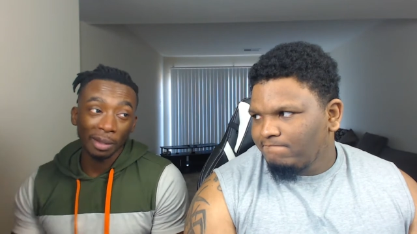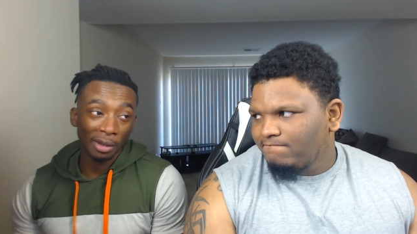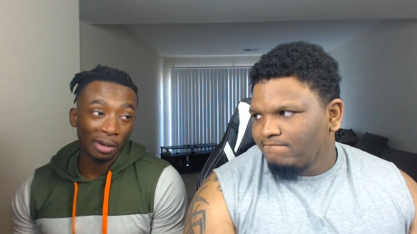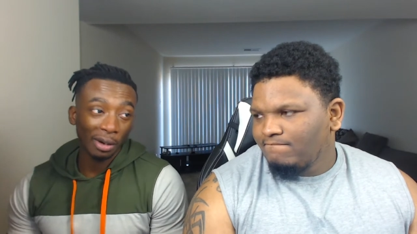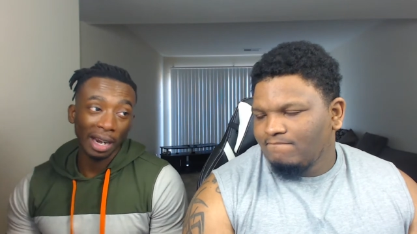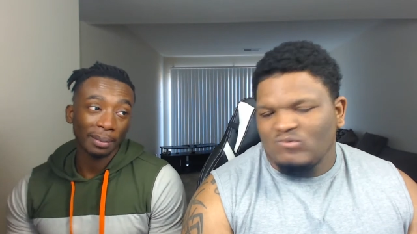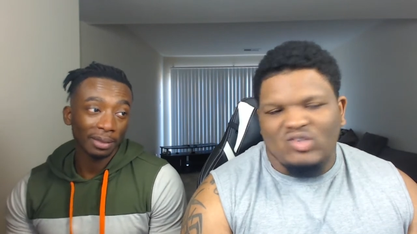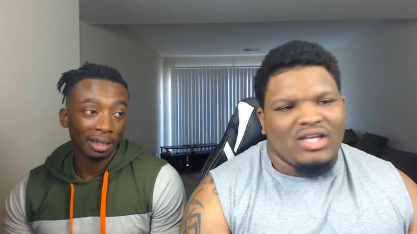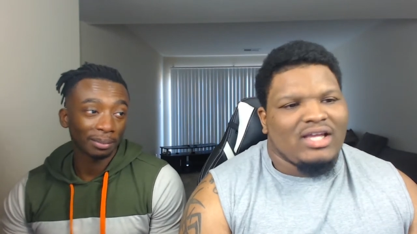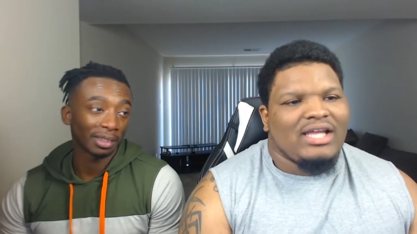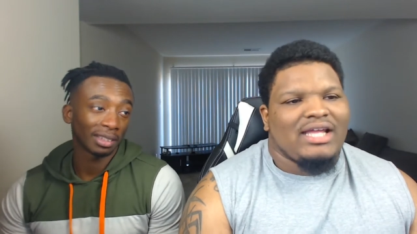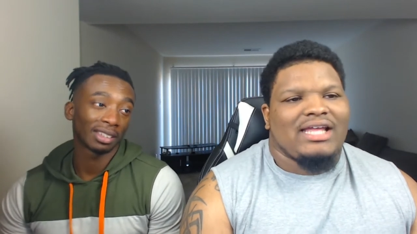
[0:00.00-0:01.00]
Speaker 1: me rap
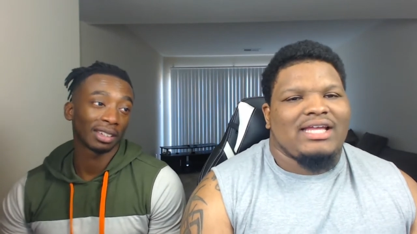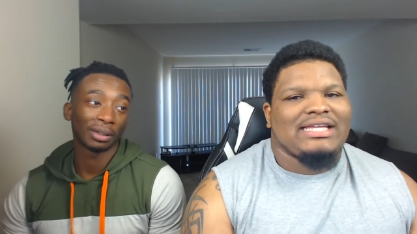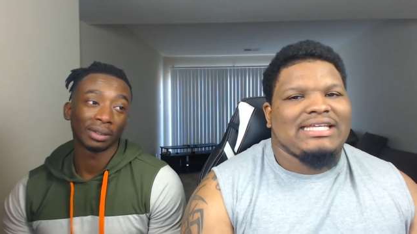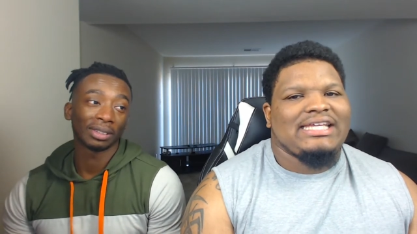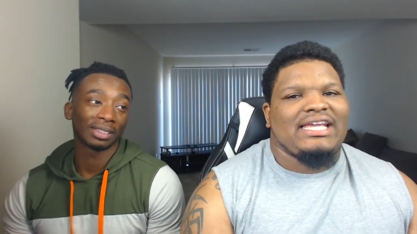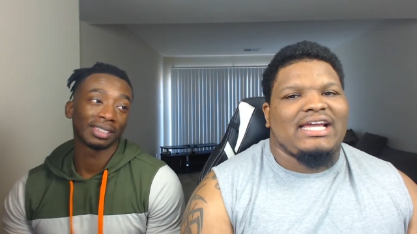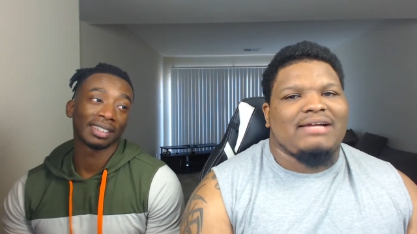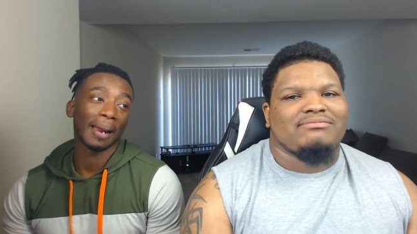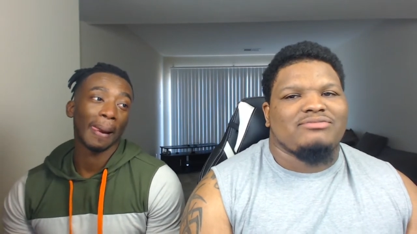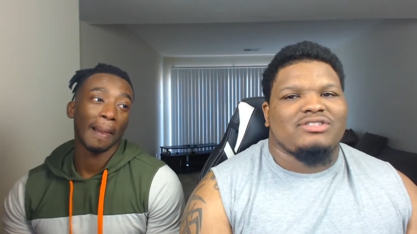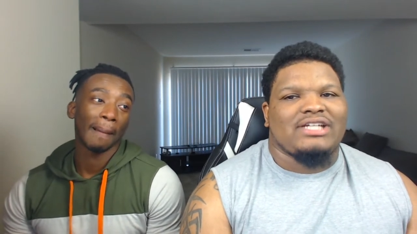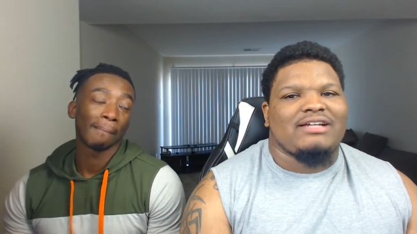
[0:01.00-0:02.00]
something. So yeah,
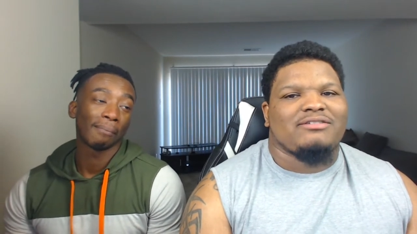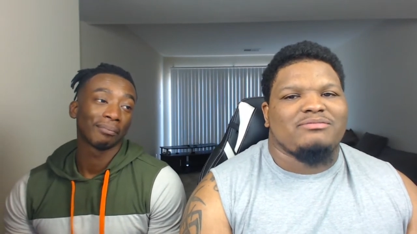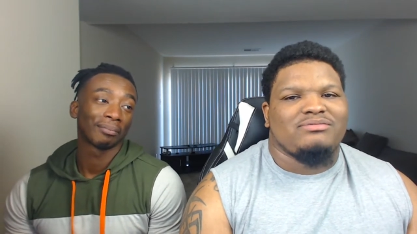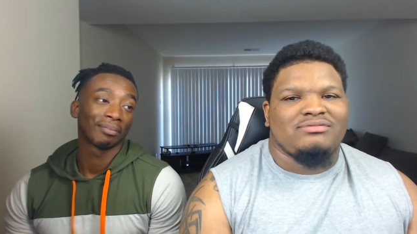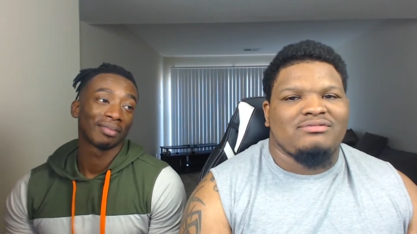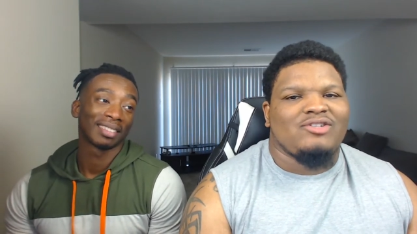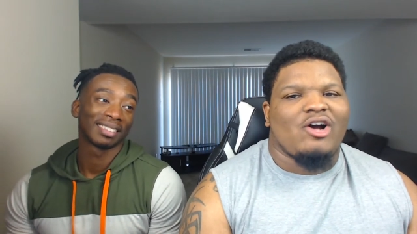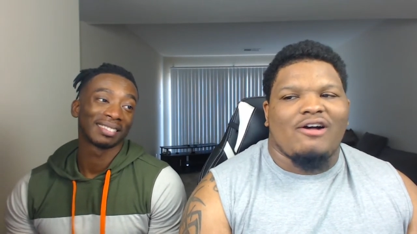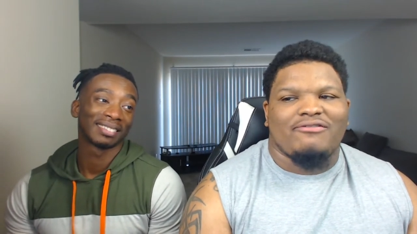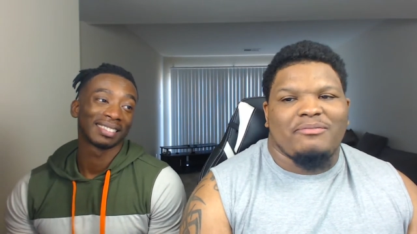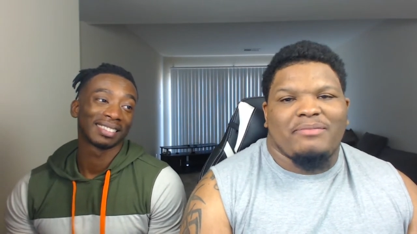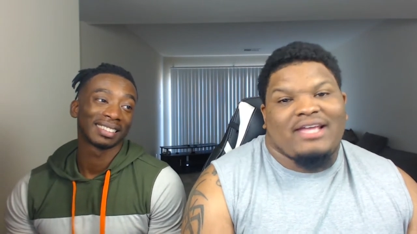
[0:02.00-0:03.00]
Speaker 2: I'm. Just, I'll go
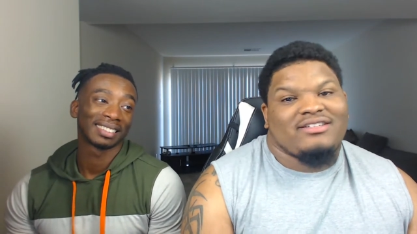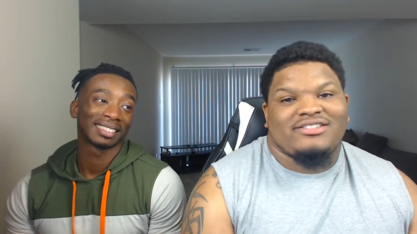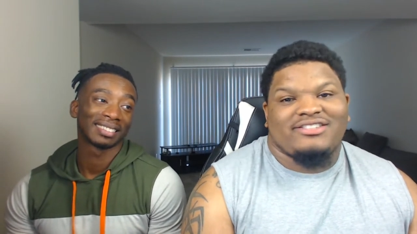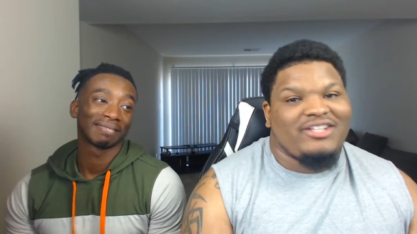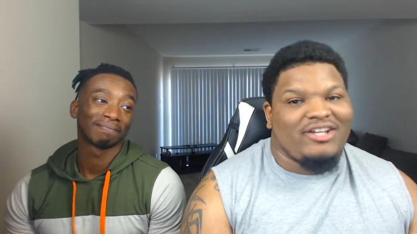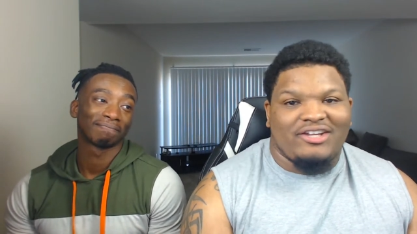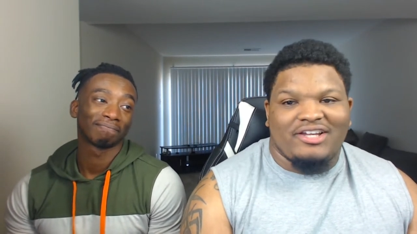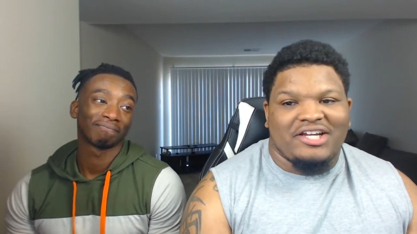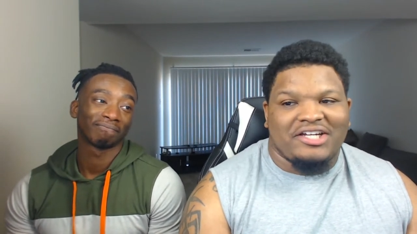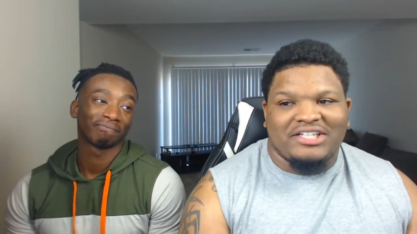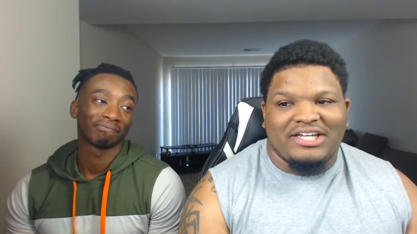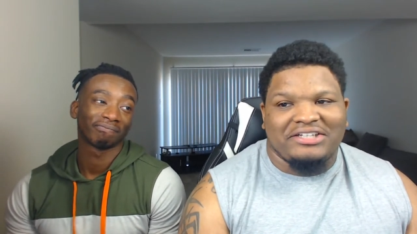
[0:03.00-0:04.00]
off bat and just tell
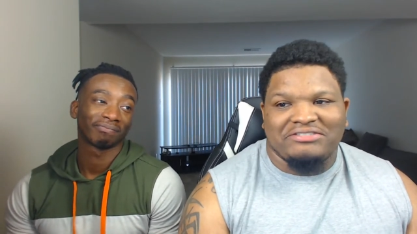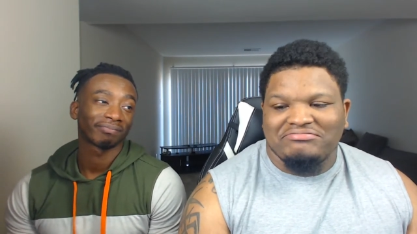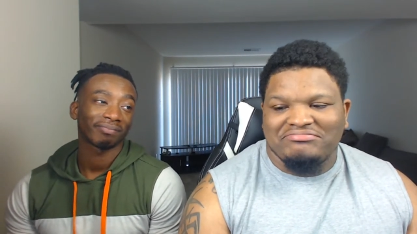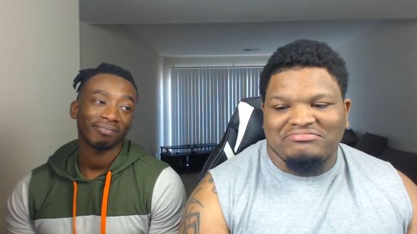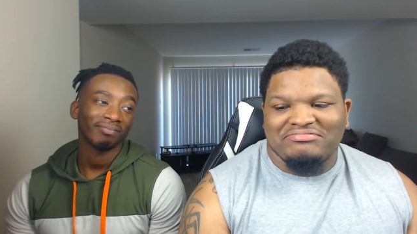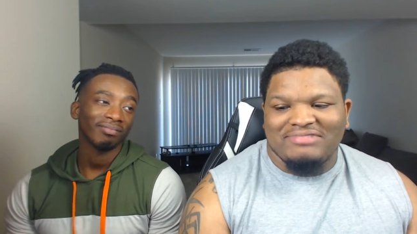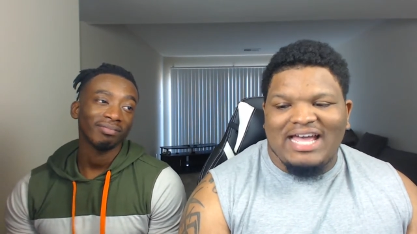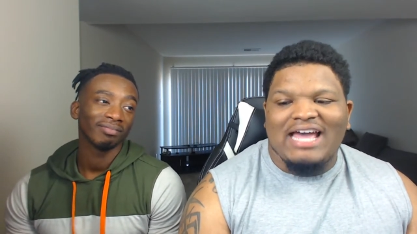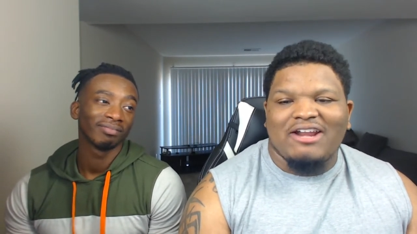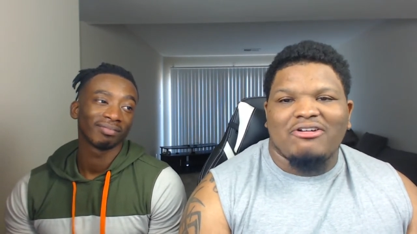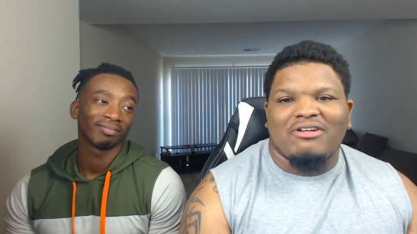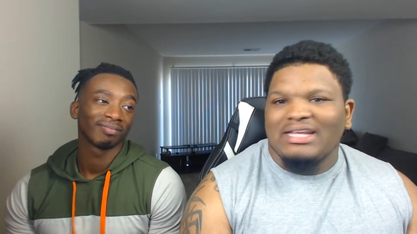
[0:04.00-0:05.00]
y'all like,
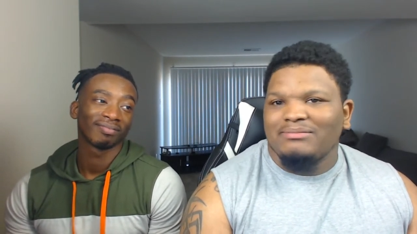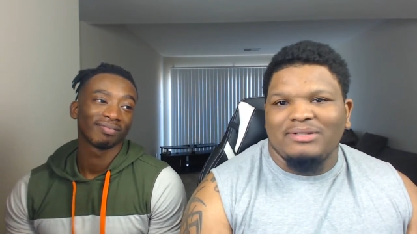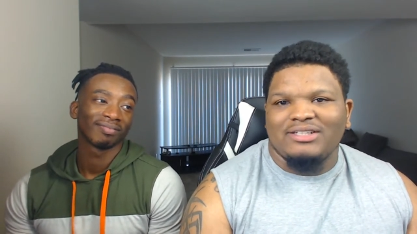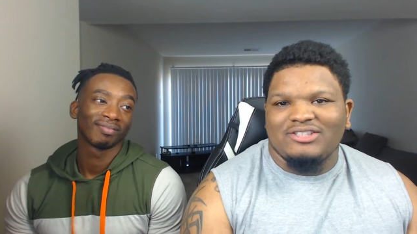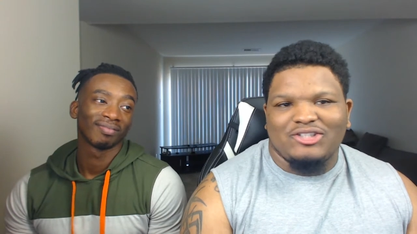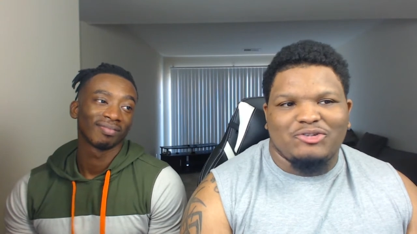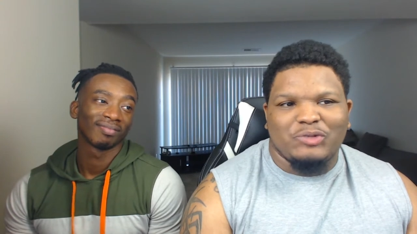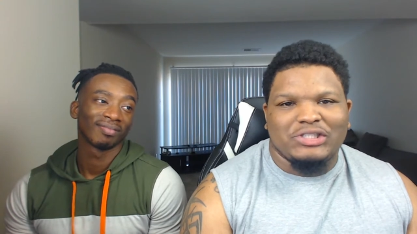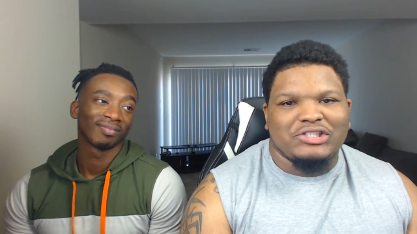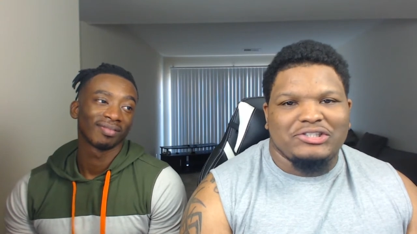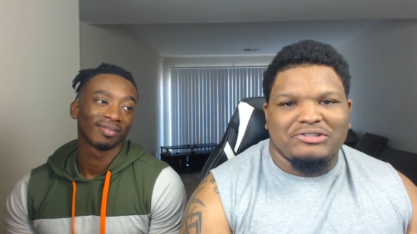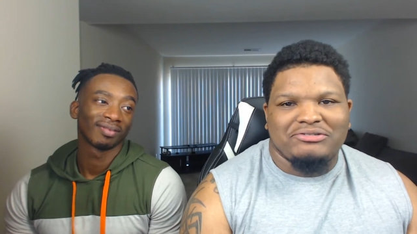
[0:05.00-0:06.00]
I don't like being told
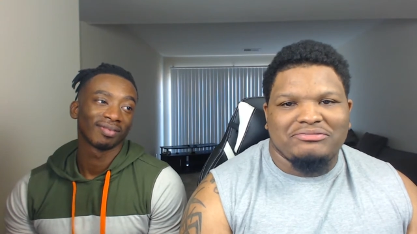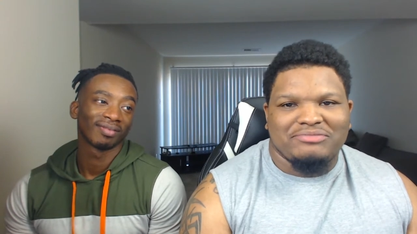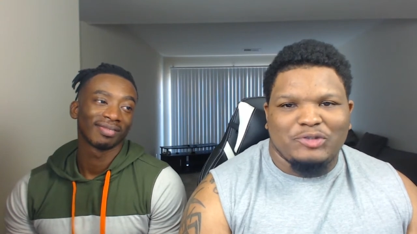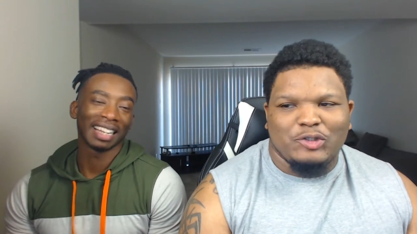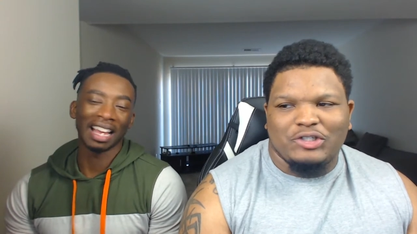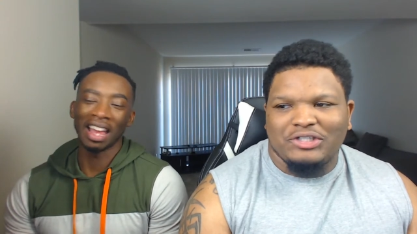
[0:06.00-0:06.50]
what to do or